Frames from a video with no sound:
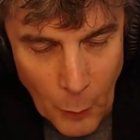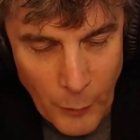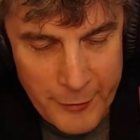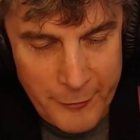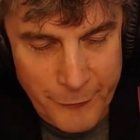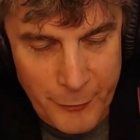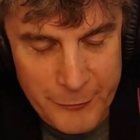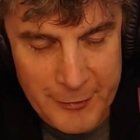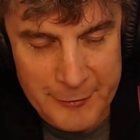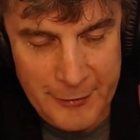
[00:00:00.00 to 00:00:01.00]
one of the
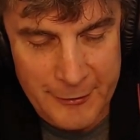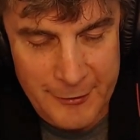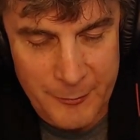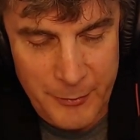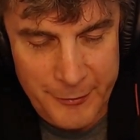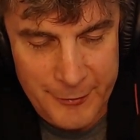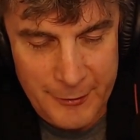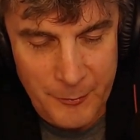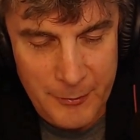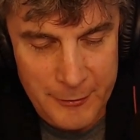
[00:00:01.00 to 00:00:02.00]
first things I did with
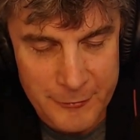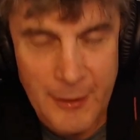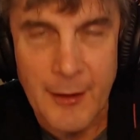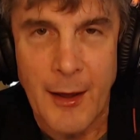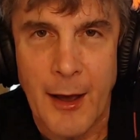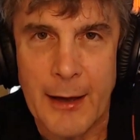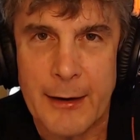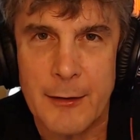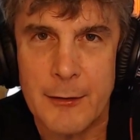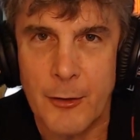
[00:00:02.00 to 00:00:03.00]
it was I
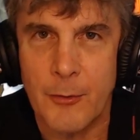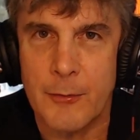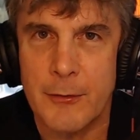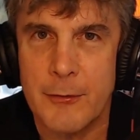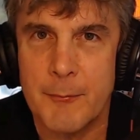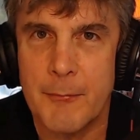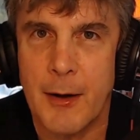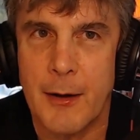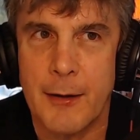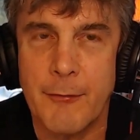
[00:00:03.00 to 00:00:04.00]
cloned
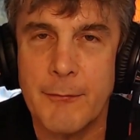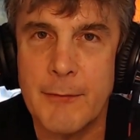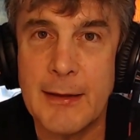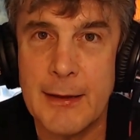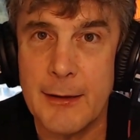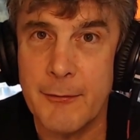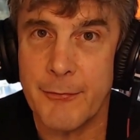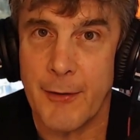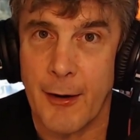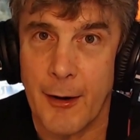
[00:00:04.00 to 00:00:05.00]
my key
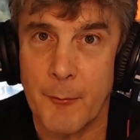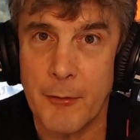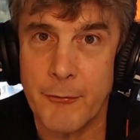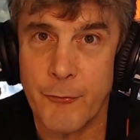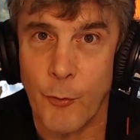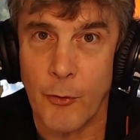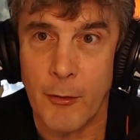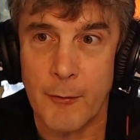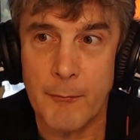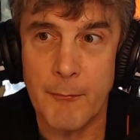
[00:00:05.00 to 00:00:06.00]
fob
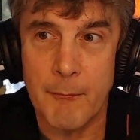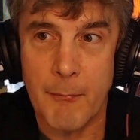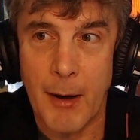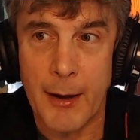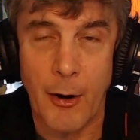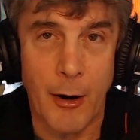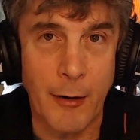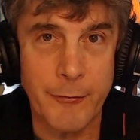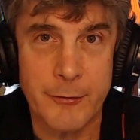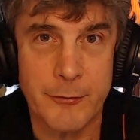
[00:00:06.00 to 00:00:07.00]
for my
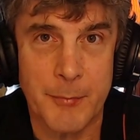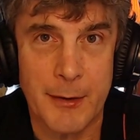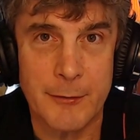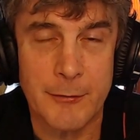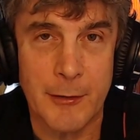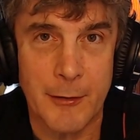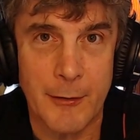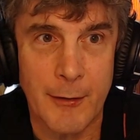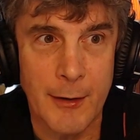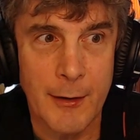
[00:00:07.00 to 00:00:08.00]
office space
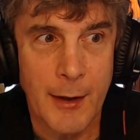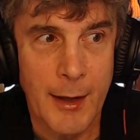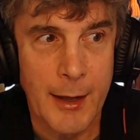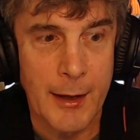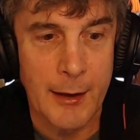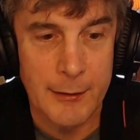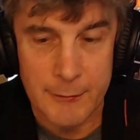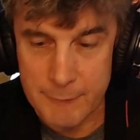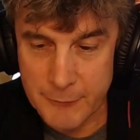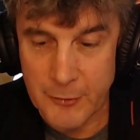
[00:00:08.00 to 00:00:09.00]
here,
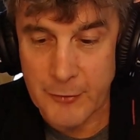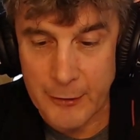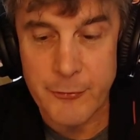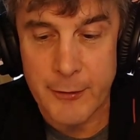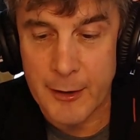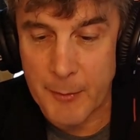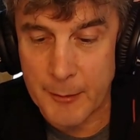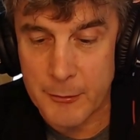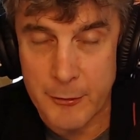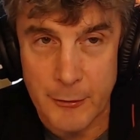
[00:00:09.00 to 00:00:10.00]
and successfully am
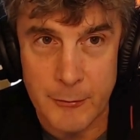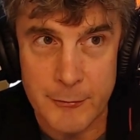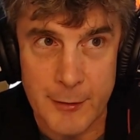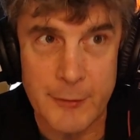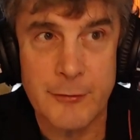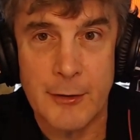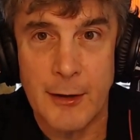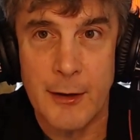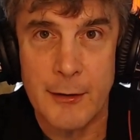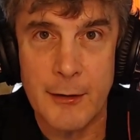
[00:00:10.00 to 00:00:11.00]
able to use this
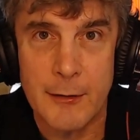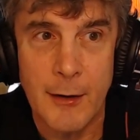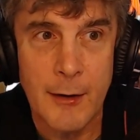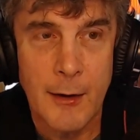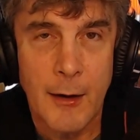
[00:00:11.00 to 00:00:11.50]
to get in.